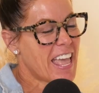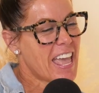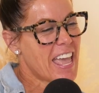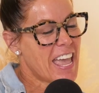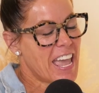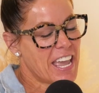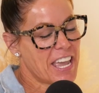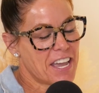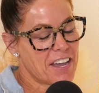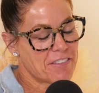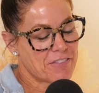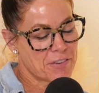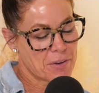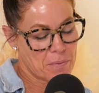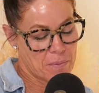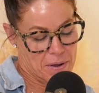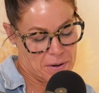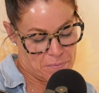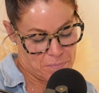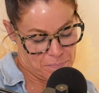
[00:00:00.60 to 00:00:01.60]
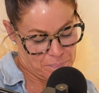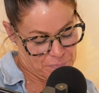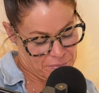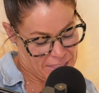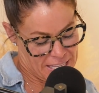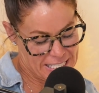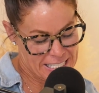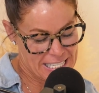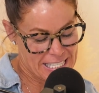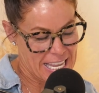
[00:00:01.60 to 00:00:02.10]
Hey everyone,
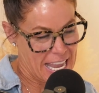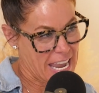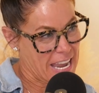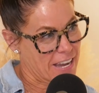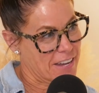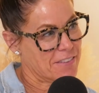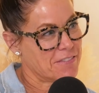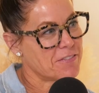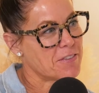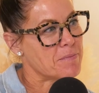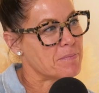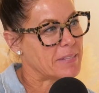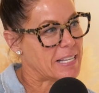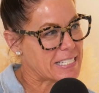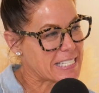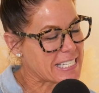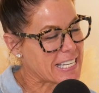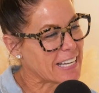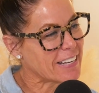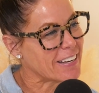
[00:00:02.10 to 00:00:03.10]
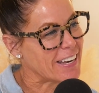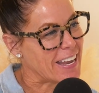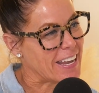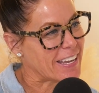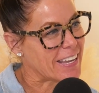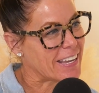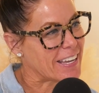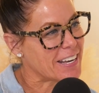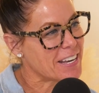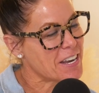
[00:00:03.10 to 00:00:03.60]
this is Anne from Let's Get
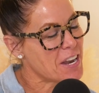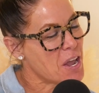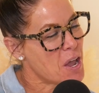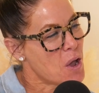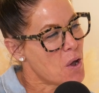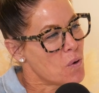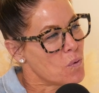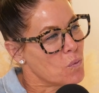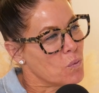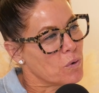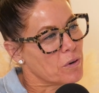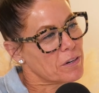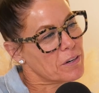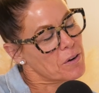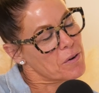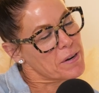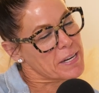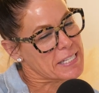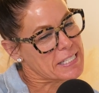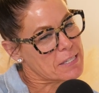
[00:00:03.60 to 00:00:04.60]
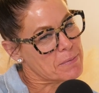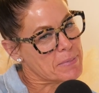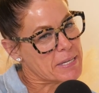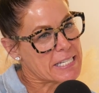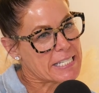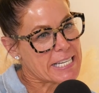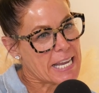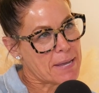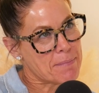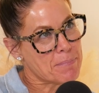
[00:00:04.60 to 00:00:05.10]
Naked. We're going to be
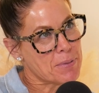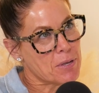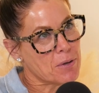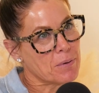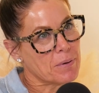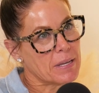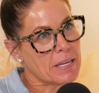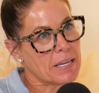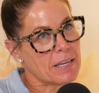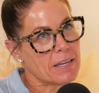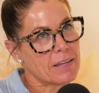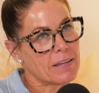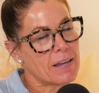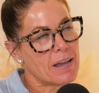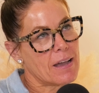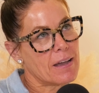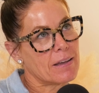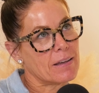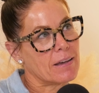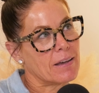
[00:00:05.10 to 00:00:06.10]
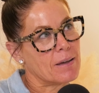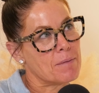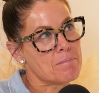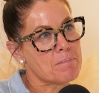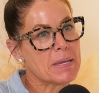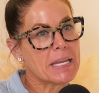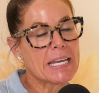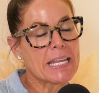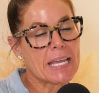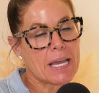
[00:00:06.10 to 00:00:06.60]
debuting
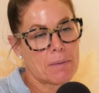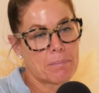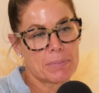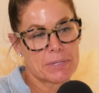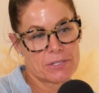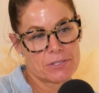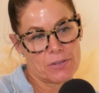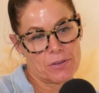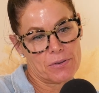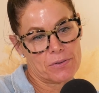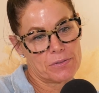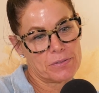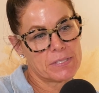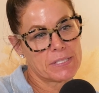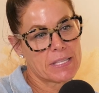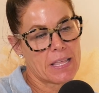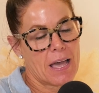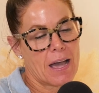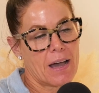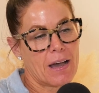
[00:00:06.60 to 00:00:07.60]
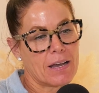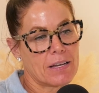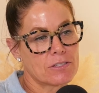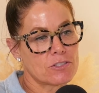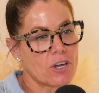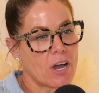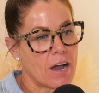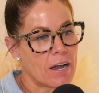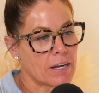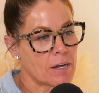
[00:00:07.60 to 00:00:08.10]
mini episodes that
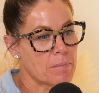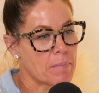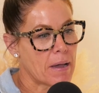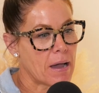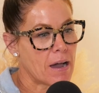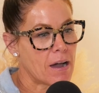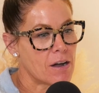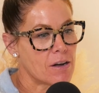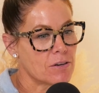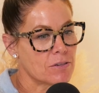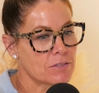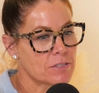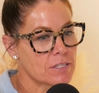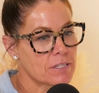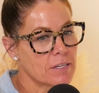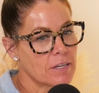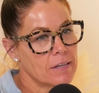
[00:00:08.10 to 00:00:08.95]
talk about